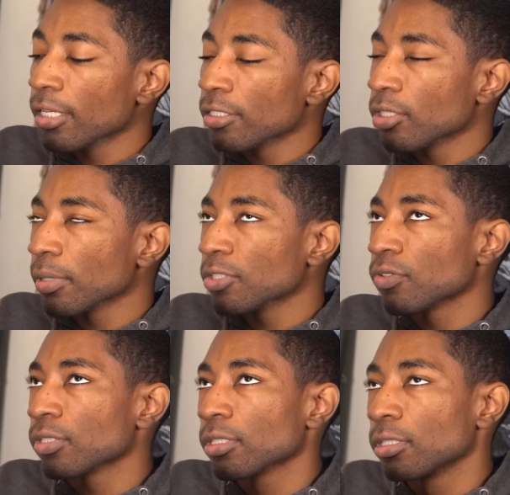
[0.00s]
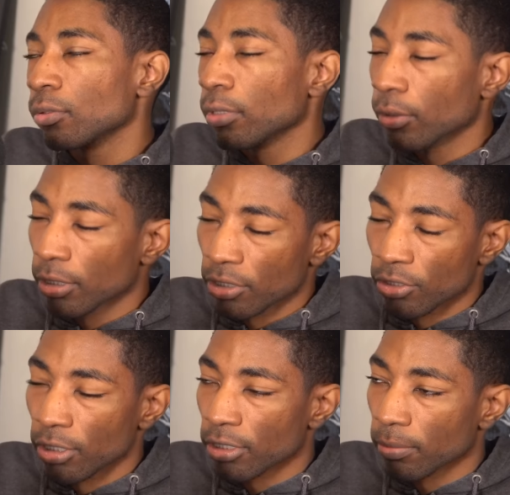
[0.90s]
Yeah, sometimes feels like the Yu-Gi-Oh
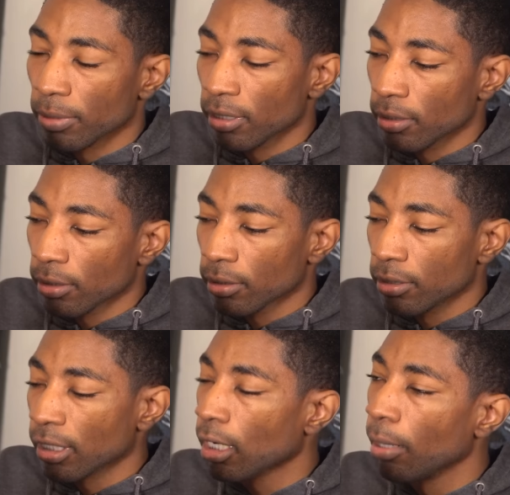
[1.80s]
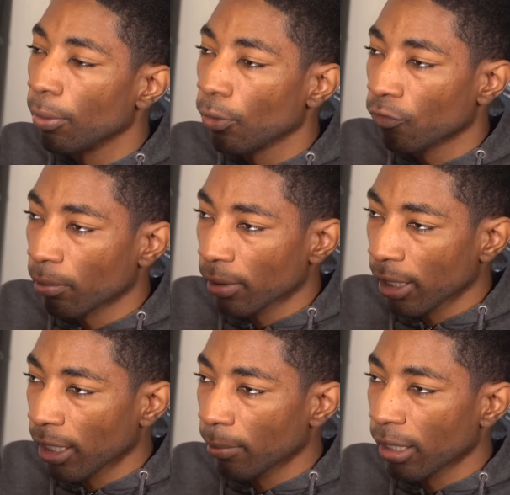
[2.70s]
TCG is a bit decoupled from
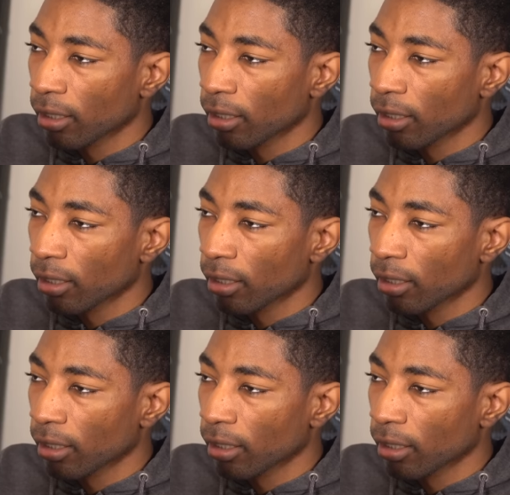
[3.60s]
the anime